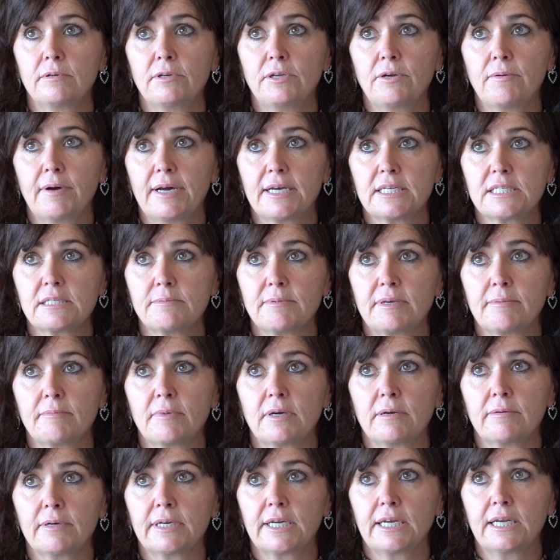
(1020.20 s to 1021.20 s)
you asked me
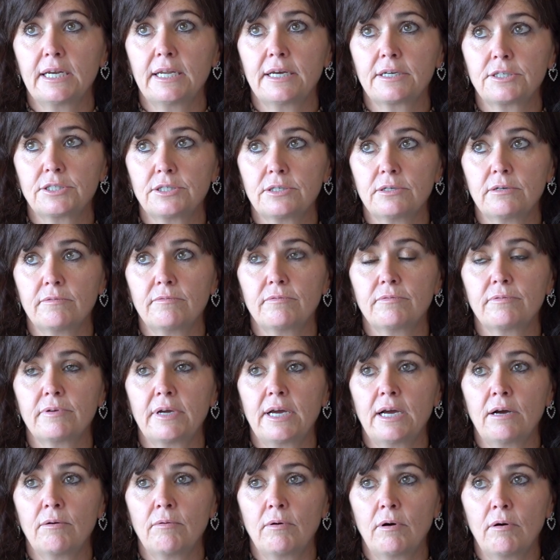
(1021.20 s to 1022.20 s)
my recollection of
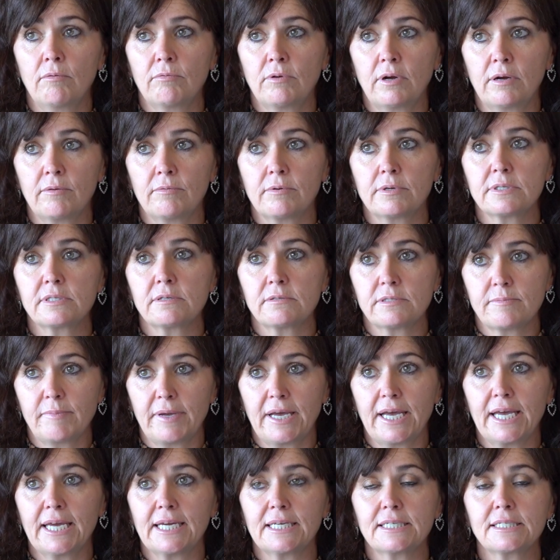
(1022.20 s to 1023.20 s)
how old I was
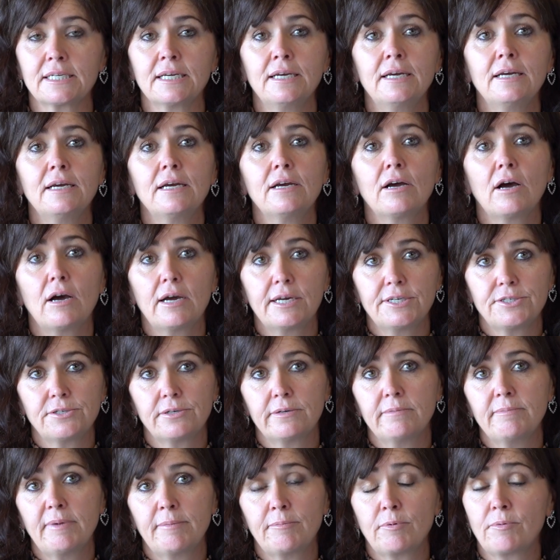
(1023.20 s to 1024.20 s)
about 8. I
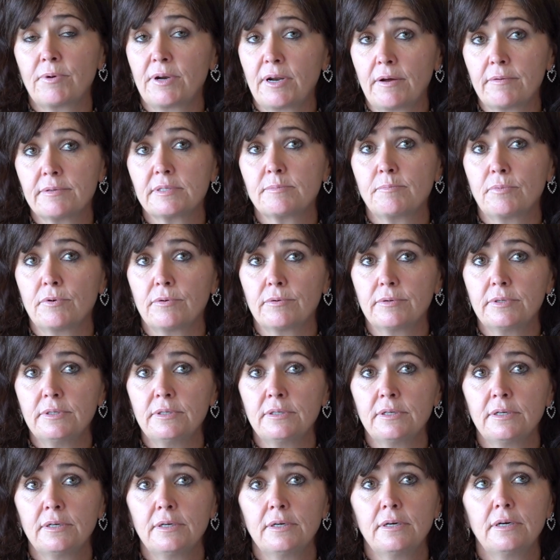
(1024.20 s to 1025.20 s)
do remember when I was
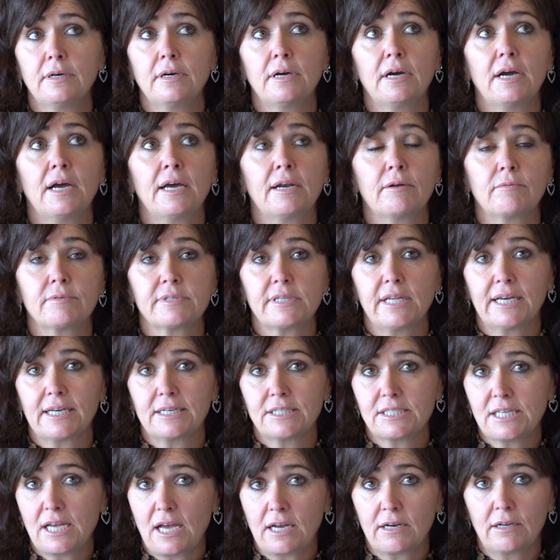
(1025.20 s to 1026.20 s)
born, and it was like
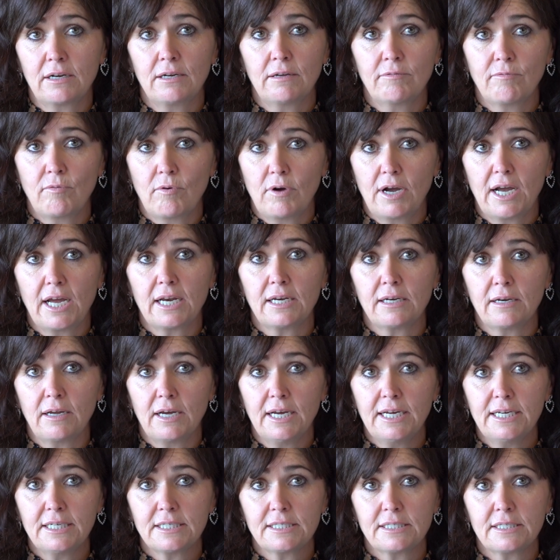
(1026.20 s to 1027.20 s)
a tunnel of white
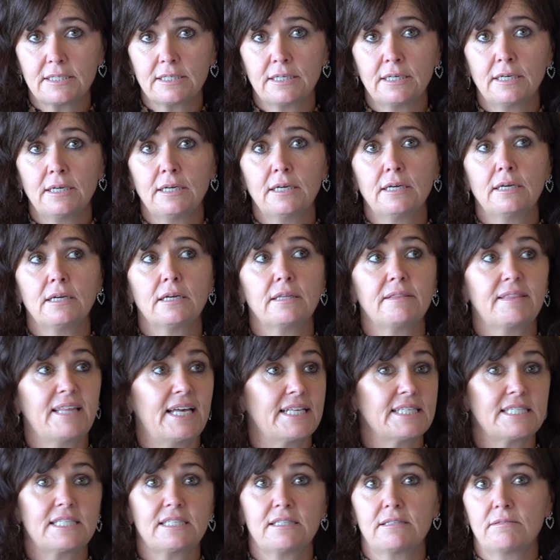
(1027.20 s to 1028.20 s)
light.
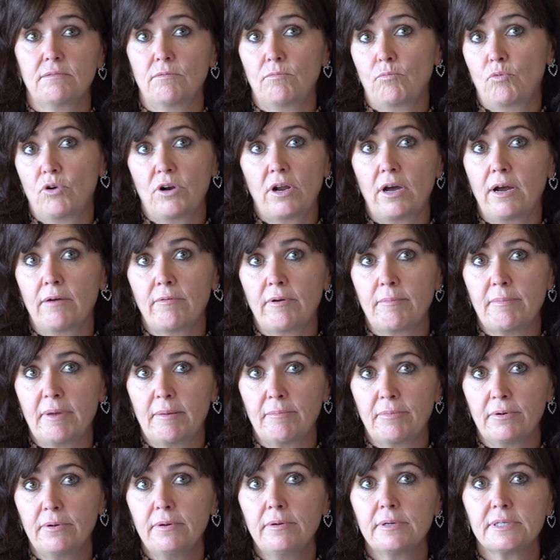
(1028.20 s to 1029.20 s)
That's what I
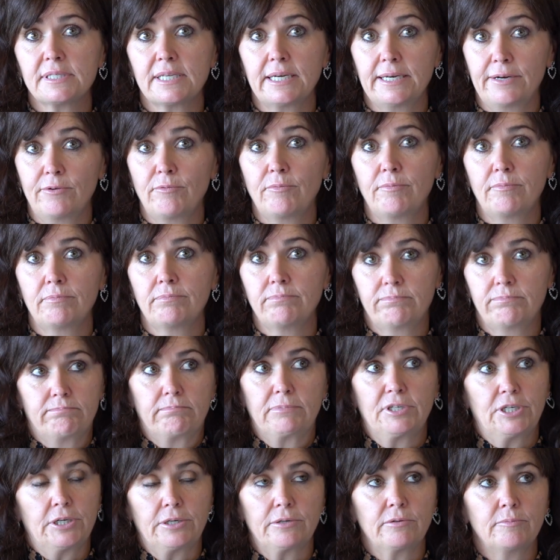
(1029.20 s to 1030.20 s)
remember as a little
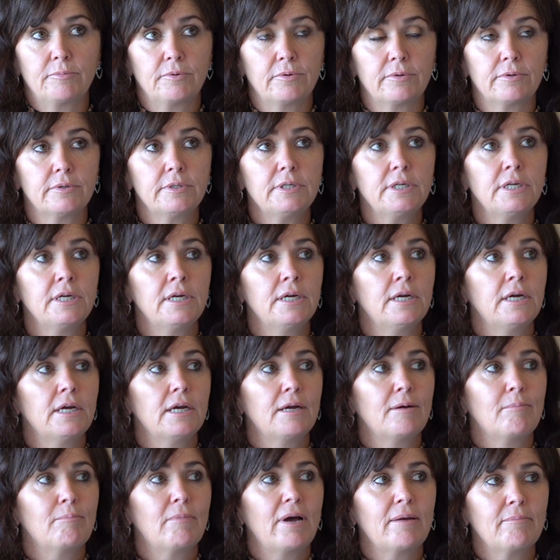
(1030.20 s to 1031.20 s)
girl born.
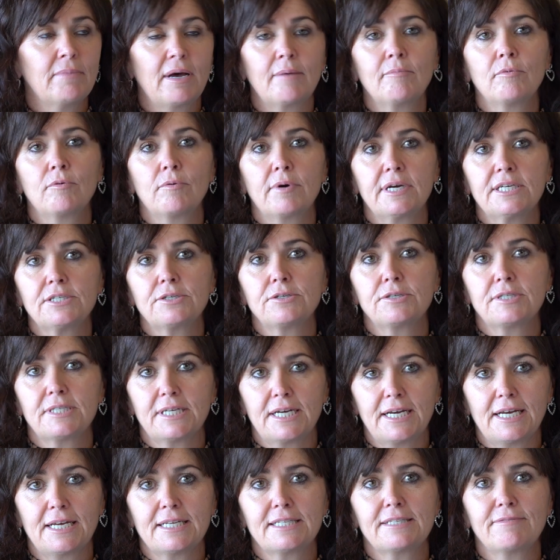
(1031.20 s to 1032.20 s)
My mum always used to
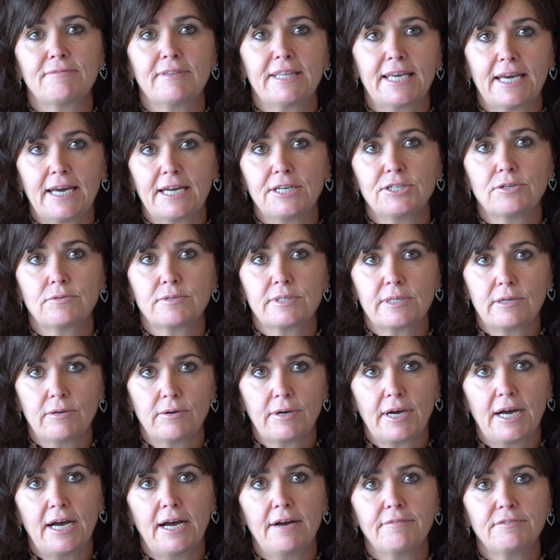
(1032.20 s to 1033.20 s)
ask for the angels to
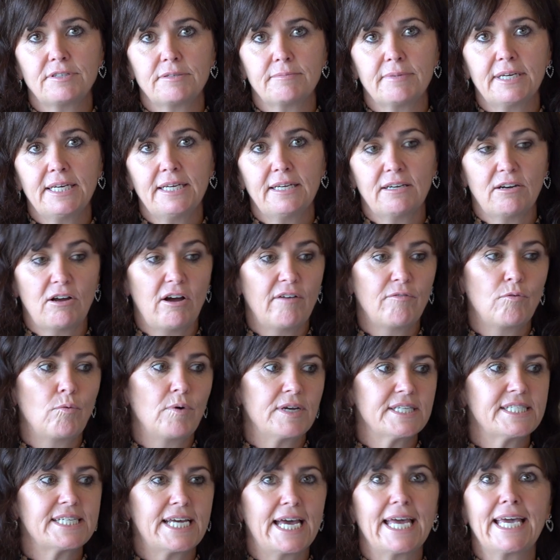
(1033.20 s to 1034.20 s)
look after me, and I've
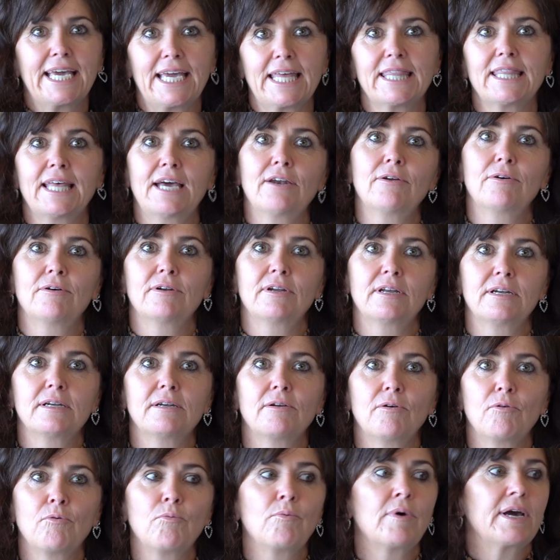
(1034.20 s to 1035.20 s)
always taken that on
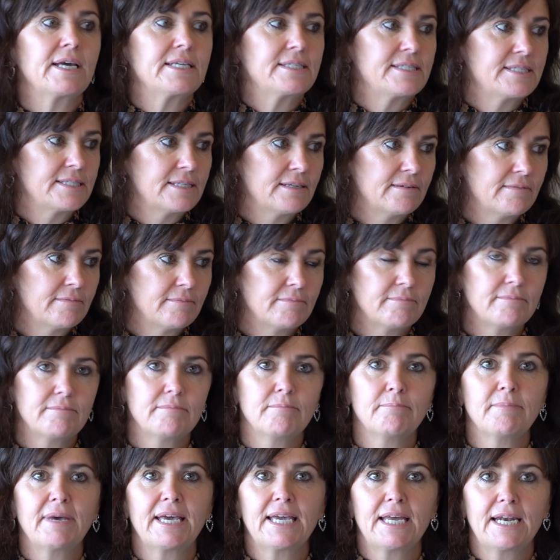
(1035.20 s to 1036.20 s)
and always,
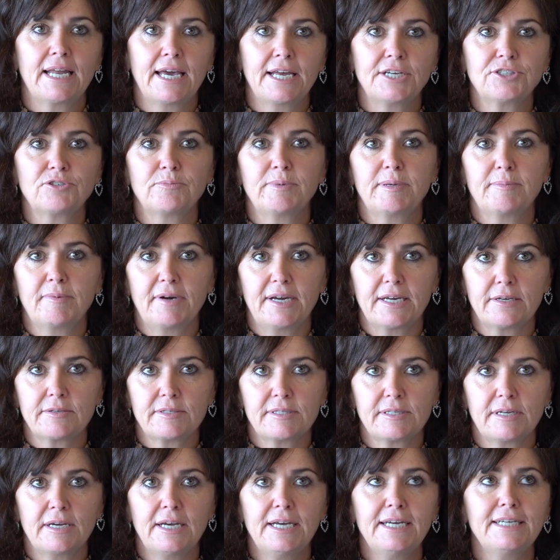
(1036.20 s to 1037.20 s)
may an angel be by your
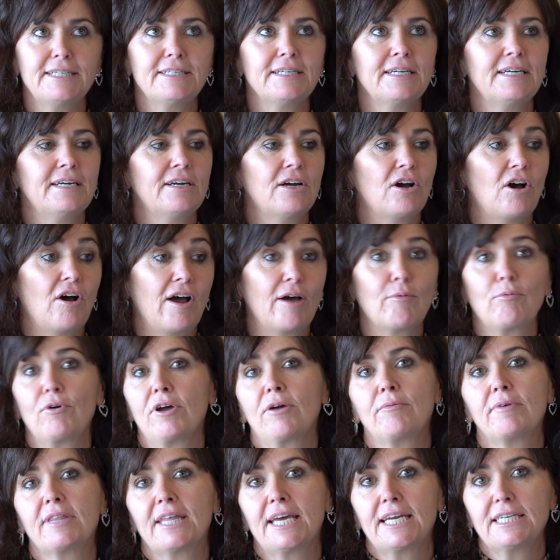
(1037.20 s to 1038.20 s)
side. I
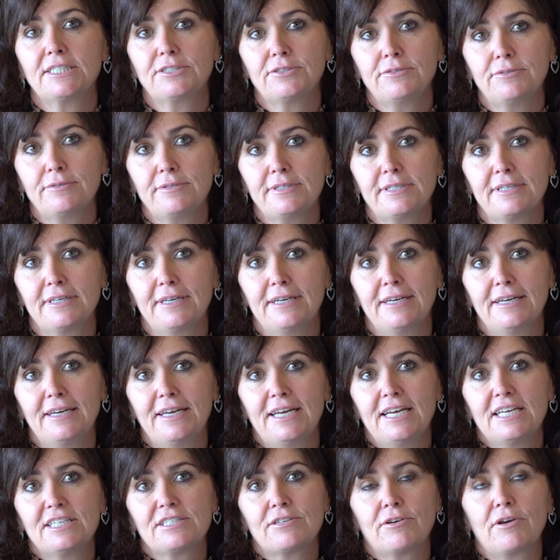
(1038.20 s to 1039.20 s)
work with angels.
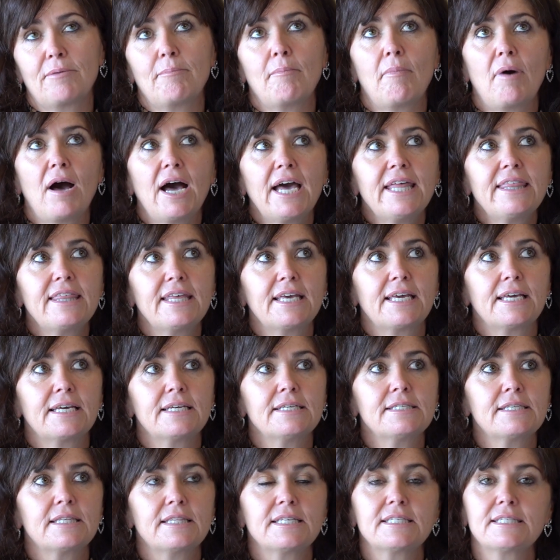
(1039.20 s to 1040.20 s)
So my thing
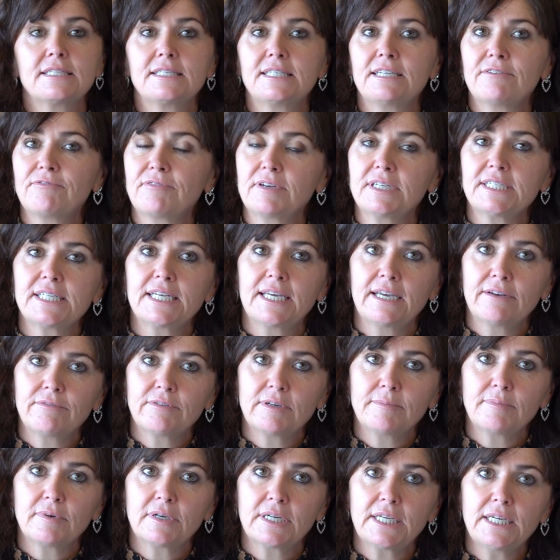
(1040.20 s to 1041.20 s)
is, and this is different to
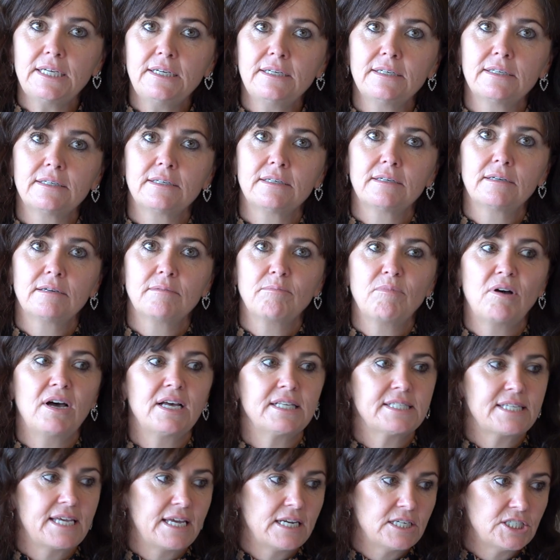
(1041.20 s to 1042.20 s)
everybody,
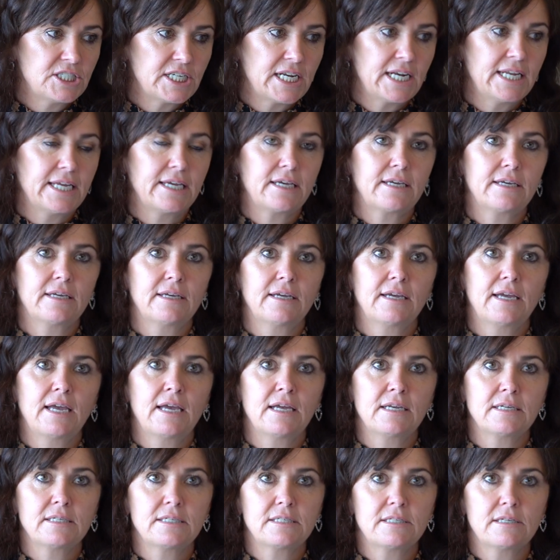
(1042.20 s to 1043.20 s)
mine's angelic,
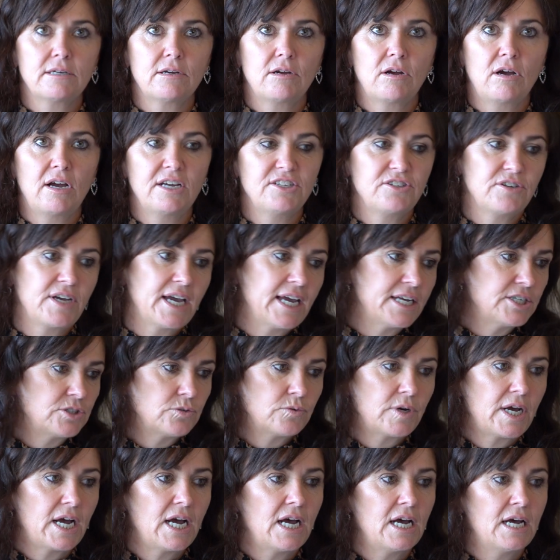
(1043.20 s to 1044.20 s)
and I do
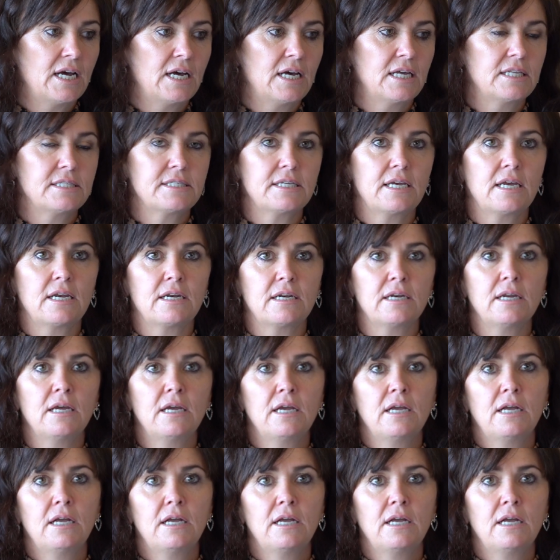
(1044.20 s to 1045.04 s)
angel cards, and